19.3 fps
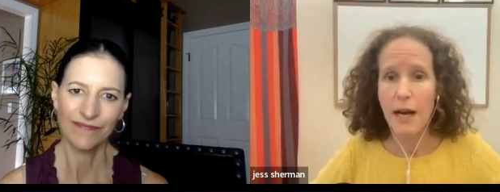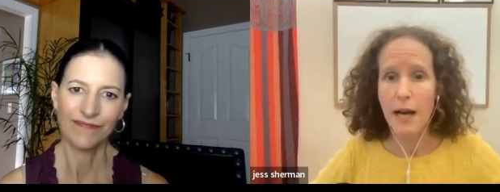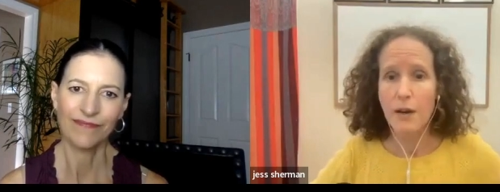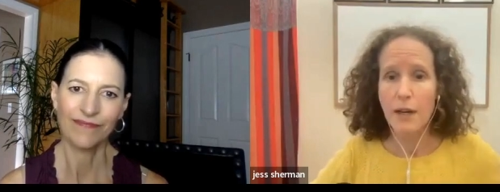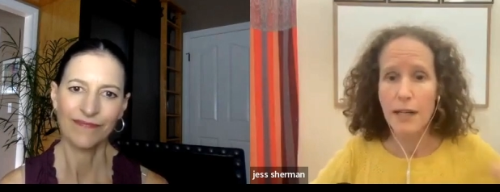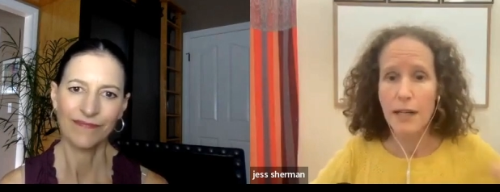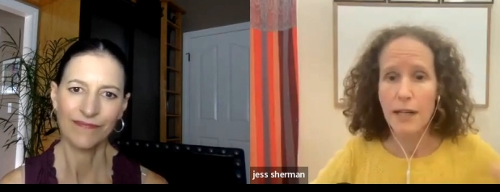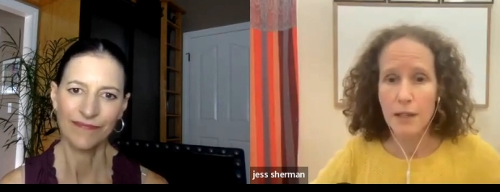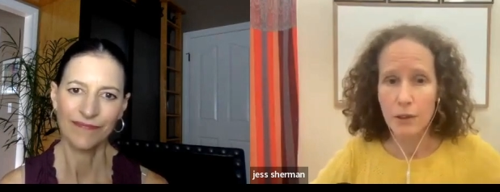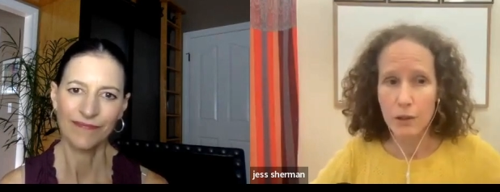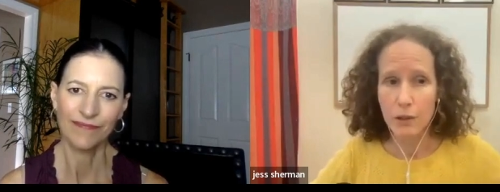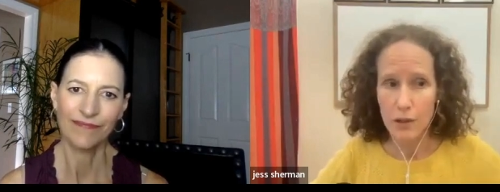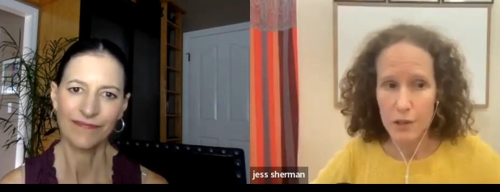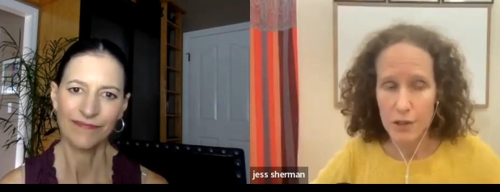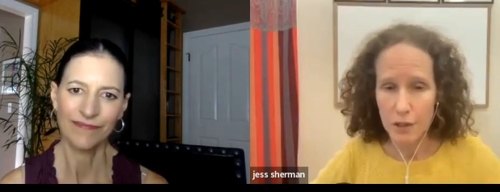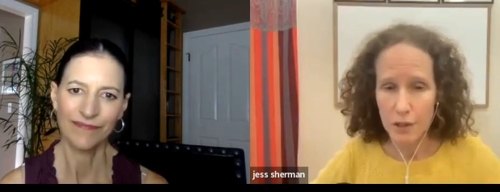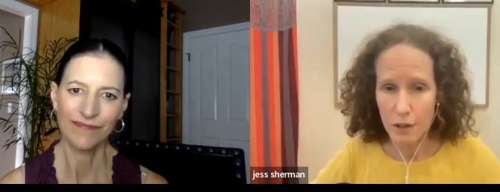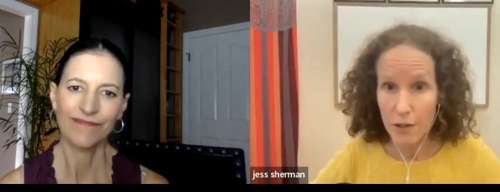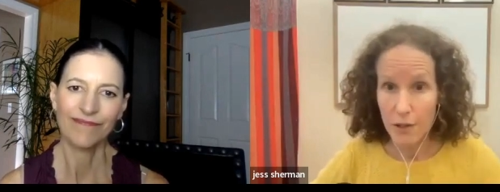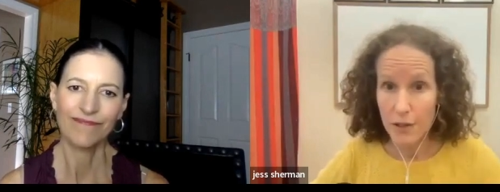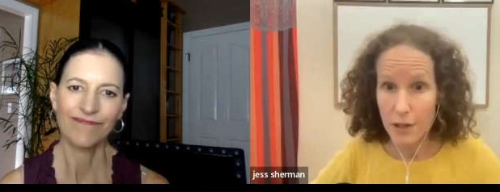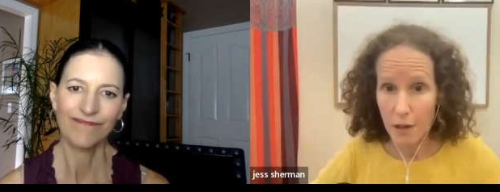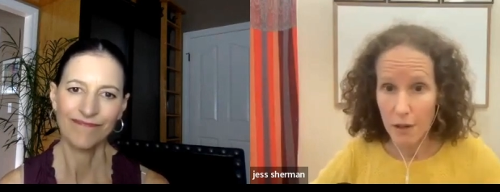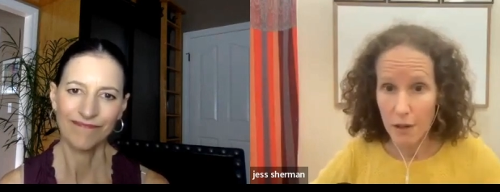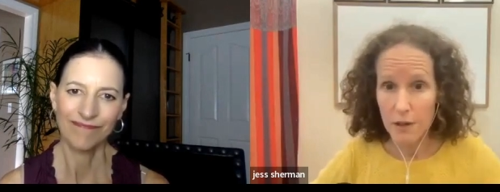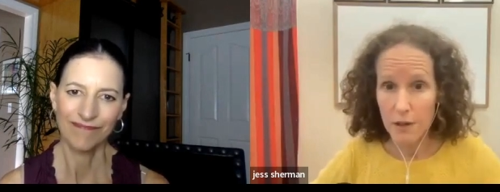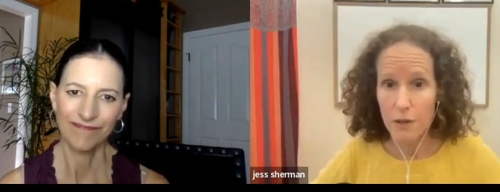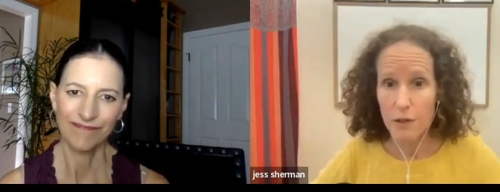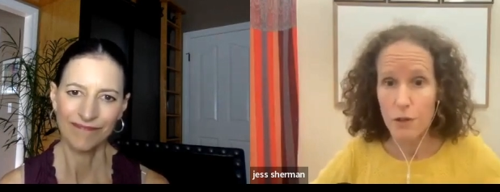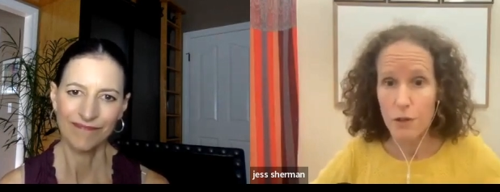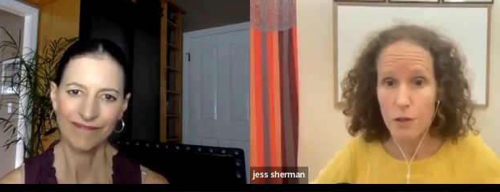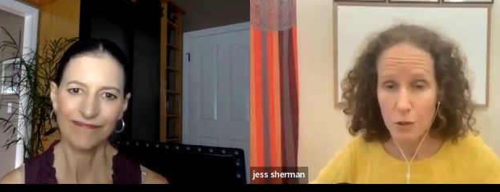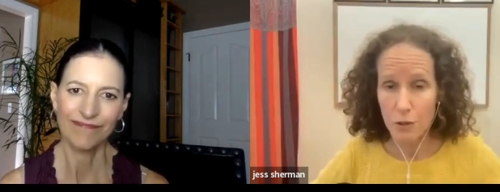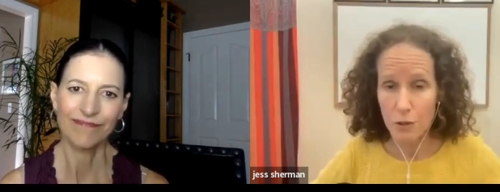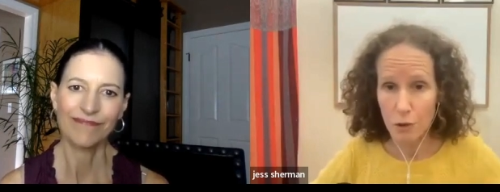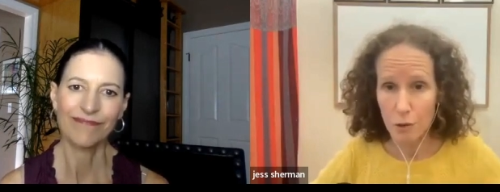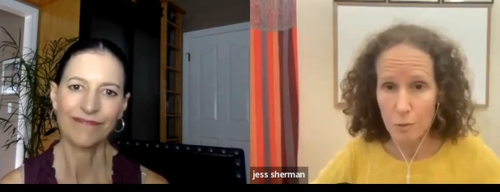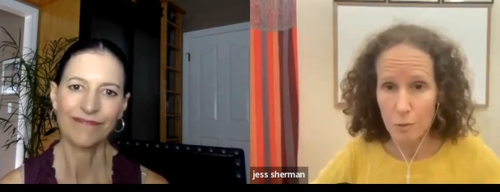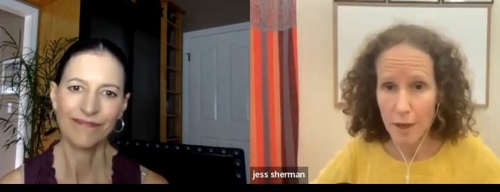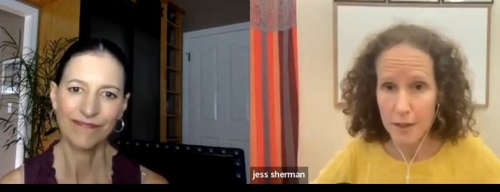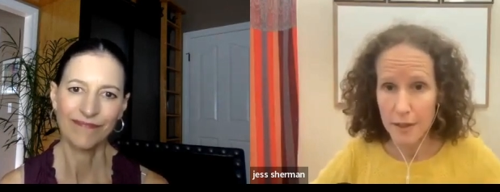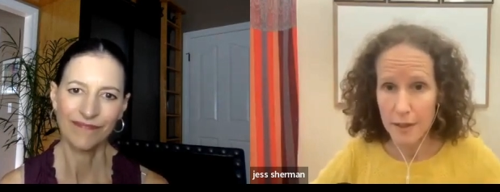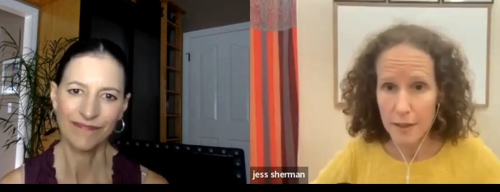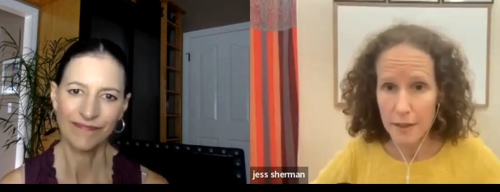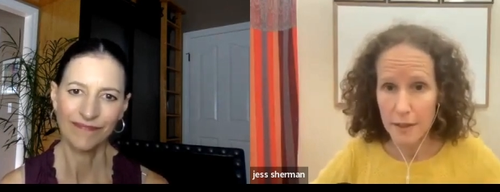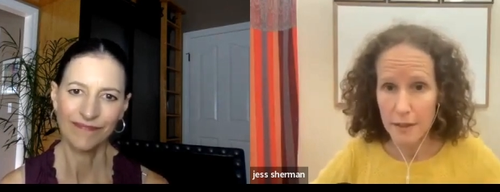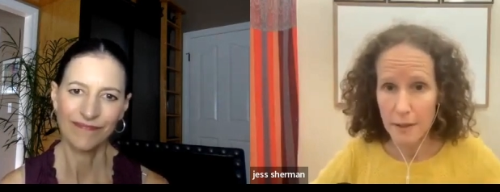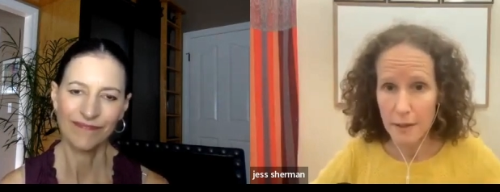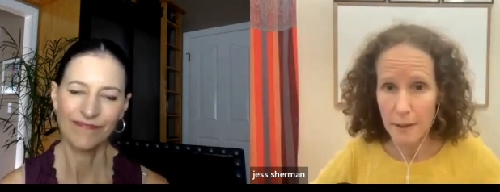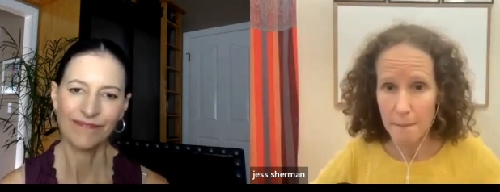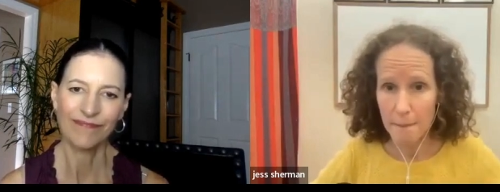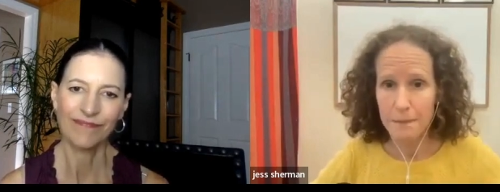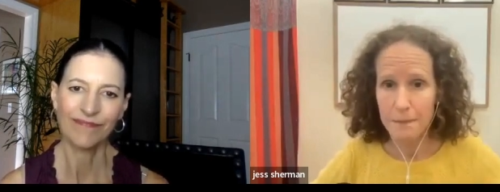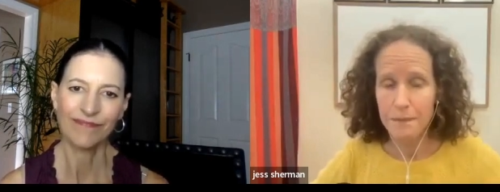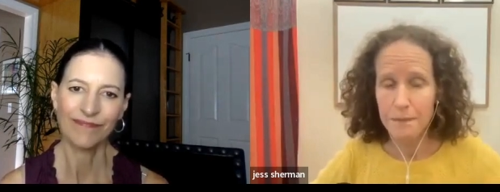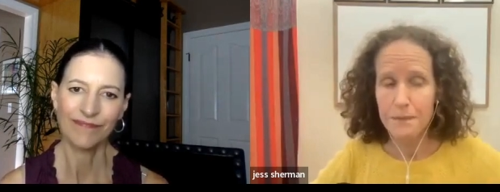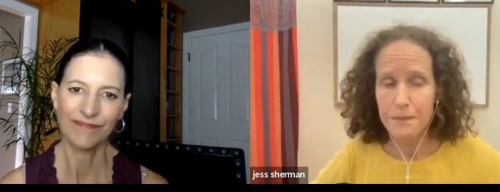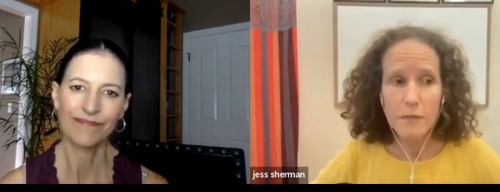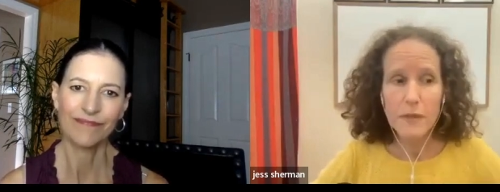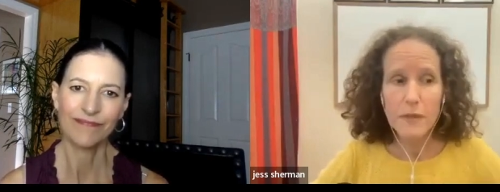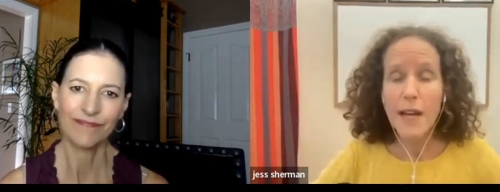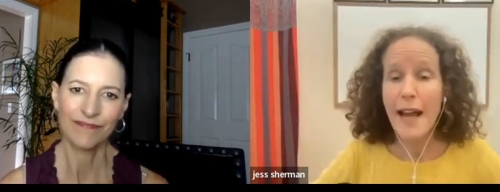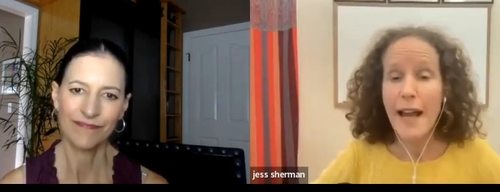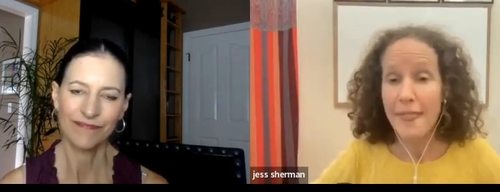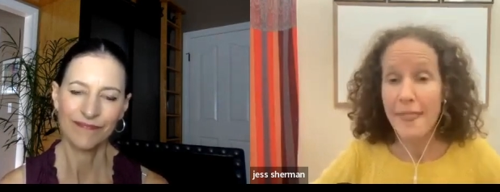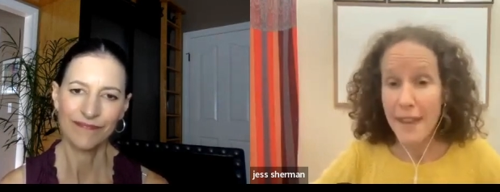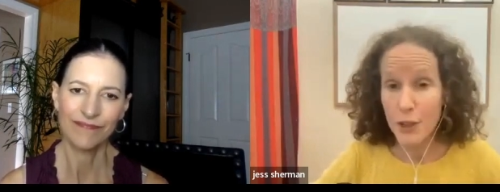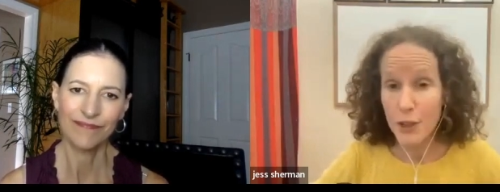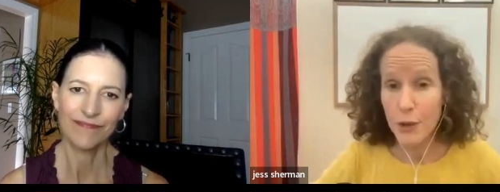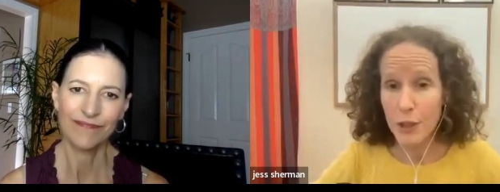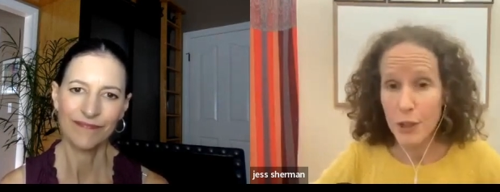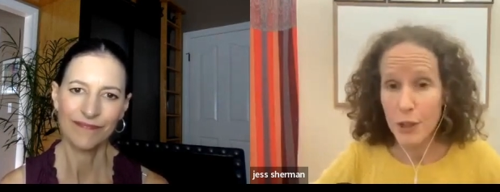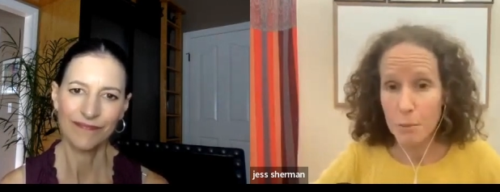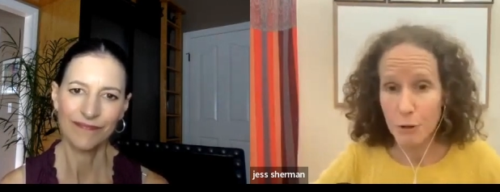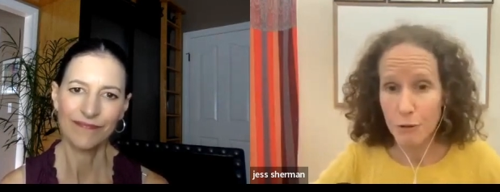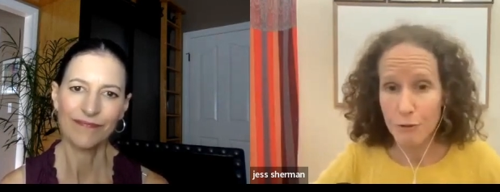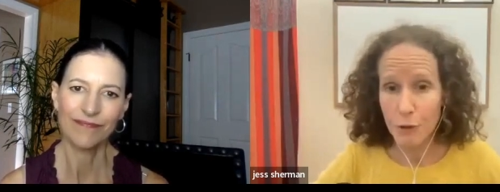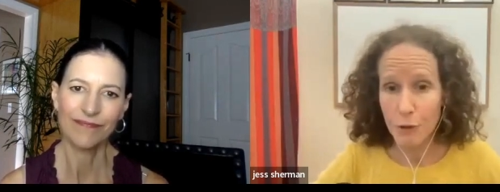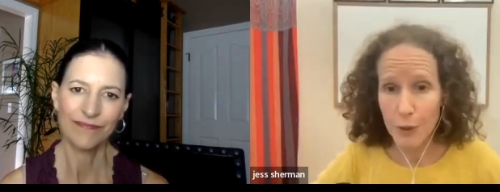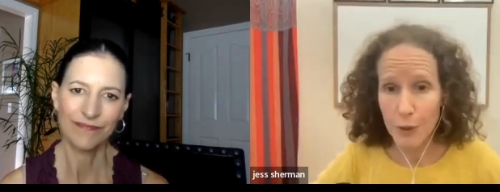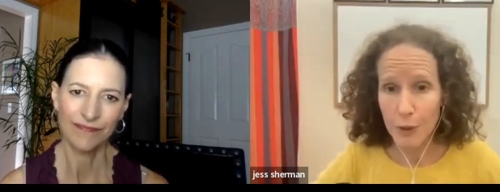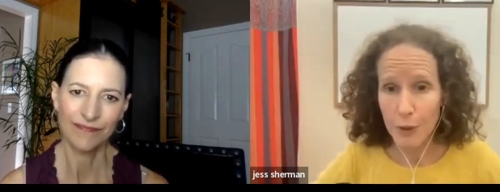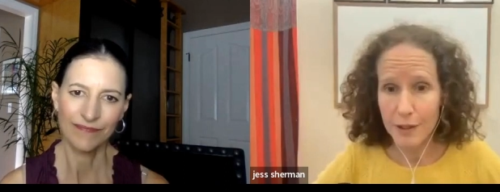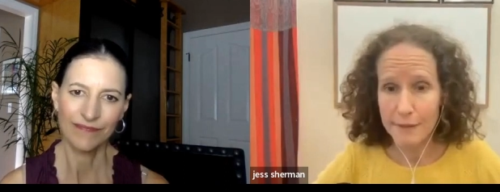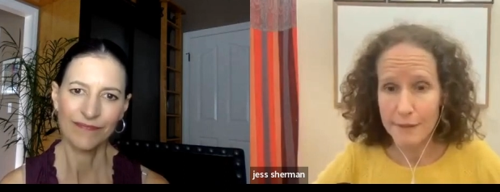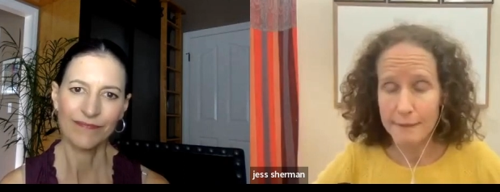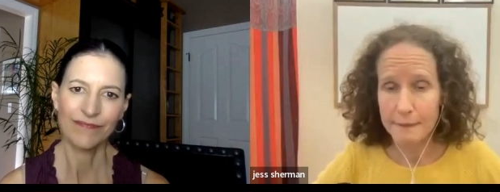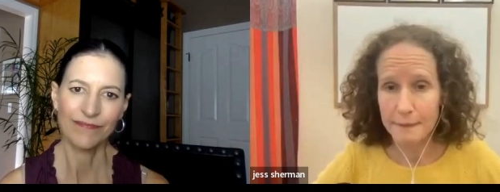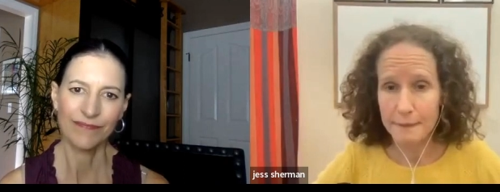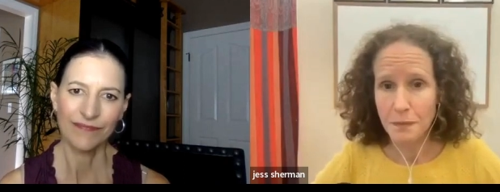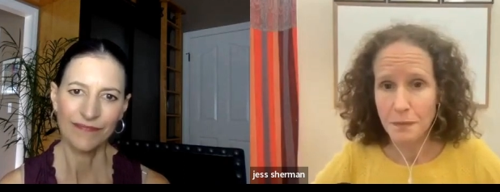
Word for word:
Speaker 1: How can I nourish their cells, their stress response system? And then you can move forward.